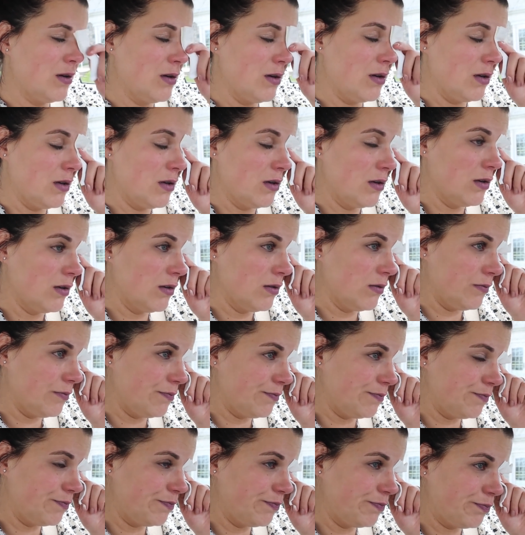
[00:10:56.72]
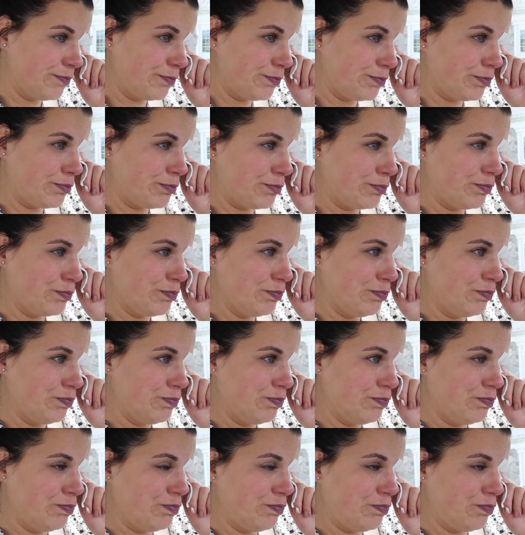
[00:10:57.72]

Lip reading: (silence)